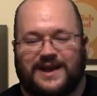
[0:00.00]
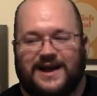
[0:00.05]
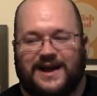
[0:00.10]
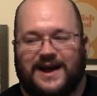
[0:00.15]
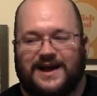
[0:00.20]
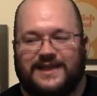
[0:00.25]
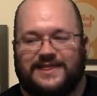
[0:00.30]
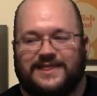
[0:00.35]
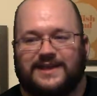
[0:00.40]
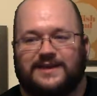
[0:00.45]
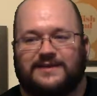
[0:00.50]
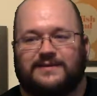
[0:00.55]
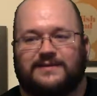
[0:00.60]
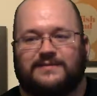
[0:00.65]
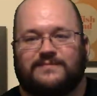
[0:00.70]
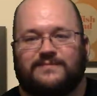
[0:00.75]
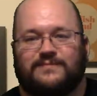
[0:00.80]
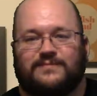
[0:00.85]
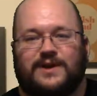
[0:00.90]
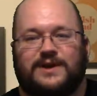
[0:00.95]
I think
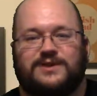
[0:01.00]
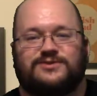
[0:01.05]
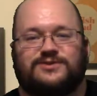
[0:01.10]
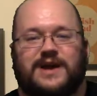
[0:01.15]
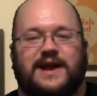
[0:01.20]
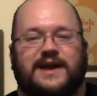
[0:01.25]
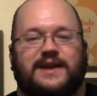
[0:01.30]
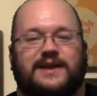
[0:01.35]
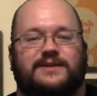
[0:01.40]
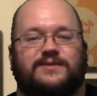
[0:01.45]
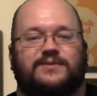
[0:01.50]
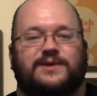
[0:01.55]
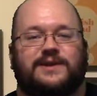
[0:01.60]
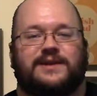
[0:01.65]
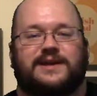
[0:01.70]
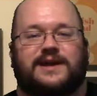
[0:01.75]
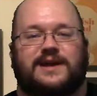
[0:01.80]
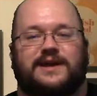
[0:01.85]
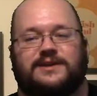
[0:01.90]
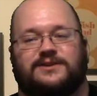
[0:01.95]
Red Dragon
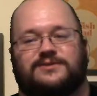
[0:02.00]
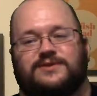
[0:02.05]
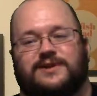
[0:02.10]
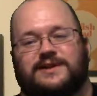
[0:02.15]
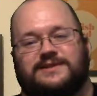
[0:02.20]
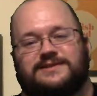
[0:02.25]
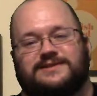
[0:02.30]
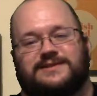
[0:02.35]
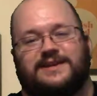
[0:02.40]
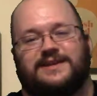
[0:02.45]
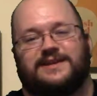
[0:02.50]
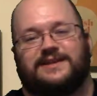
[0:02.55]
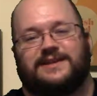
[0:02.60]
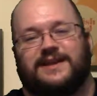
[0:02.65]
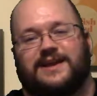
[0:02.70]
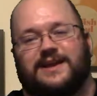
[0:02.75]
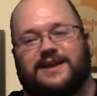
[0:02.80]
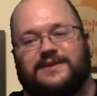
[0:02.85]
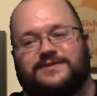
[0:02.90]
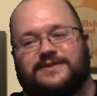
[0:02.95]
really kind of transcended
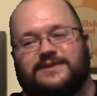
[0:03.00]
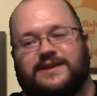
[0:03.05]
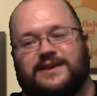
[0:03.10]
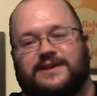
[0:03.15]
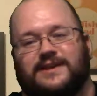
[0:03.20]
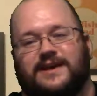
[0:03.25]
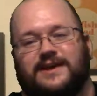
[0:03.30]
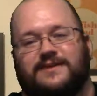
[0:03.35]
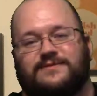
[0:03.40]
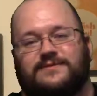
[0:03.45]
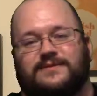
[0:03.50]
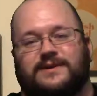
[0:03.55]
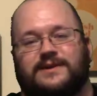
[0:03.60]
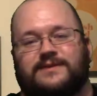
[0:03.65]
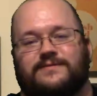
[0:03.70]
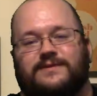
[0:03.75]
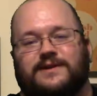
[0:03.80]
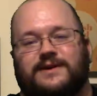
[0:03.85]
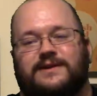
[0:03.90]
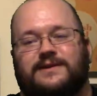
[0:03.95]
that after they left Ring
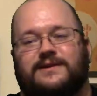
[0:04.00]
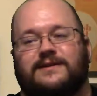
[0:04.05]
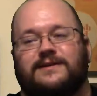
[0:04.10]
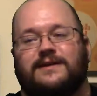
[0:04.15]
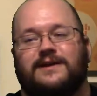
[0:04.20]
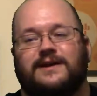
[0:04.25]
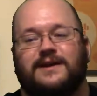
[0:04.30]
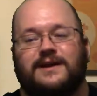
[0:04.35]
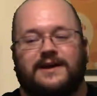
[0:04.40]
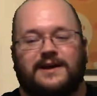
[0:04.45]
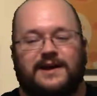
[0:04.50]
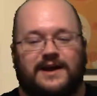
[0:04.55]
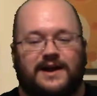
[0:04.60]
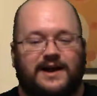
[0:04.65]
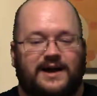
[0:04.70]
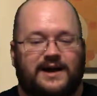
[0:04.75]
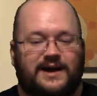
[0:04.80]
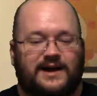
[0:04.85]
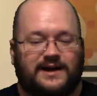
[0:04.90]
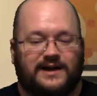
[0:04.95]
of Honor.
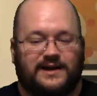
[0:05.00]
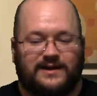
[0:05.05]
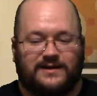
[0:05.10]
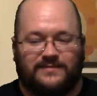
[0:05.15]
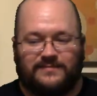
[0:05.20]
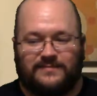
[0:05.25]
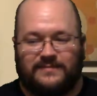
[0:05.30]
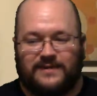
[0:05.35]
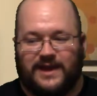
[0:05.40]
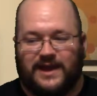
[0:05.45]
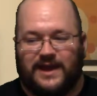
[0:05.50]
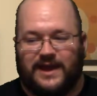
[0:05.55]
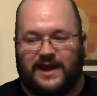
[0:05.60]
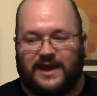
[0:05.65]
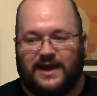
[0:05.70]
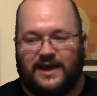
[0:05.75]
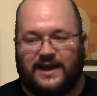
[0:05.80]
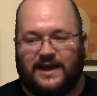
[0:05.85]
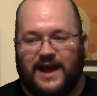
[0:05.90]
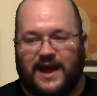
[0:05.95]

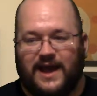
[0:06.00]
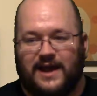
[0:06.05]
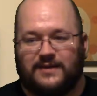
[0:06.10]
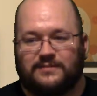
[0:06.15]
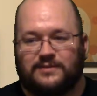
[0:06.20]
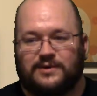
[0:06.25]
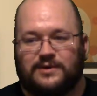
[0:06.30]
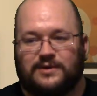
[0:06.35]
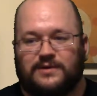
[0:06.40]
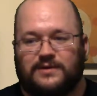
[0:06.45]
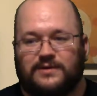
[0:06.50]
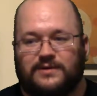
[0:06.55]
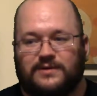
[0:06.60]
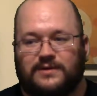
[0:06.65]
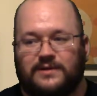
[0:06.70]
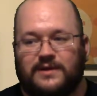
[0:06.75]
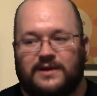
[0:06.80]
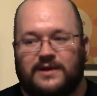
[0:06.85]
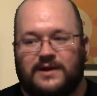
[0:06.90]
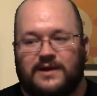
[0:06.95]
And Adam
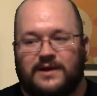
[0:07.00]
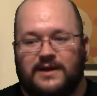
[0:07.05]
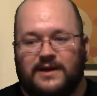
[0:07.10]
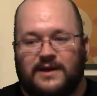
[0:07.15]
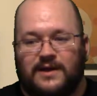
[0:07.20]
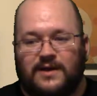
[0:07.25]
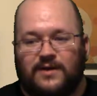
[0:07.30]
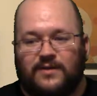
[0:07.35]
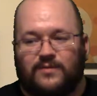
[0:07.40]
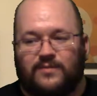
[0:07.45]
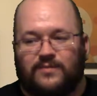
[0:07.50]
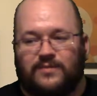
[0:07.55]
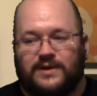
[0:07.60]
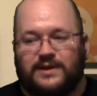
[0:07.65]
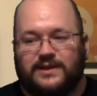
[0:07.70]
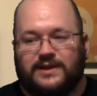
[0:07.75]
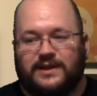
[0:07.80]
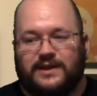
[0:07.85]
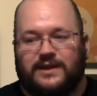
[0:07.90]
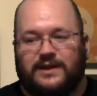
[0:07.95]
Cole
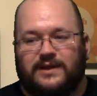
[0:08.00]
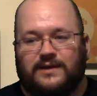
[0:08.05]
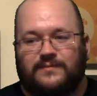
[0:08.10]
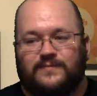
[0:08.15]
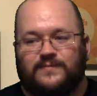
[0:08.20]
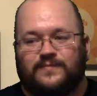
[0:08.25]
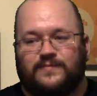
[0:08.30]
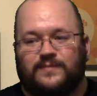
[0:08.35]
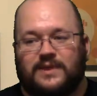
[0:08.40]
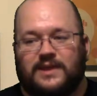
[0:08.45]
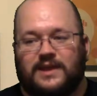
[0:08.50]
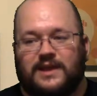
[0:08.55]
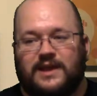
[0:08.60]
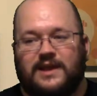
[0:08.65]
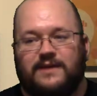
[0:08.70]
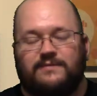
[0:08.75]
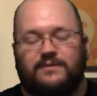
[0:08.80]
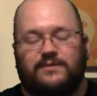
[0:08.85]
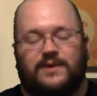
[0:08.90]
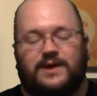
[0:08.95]
really,
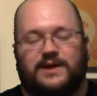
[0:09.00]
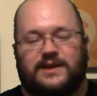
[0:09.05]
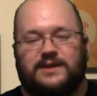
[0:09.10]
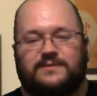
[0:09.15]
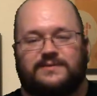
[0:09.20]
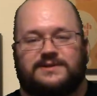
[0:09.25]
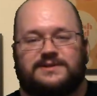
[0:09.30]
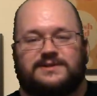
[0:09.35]
even while he was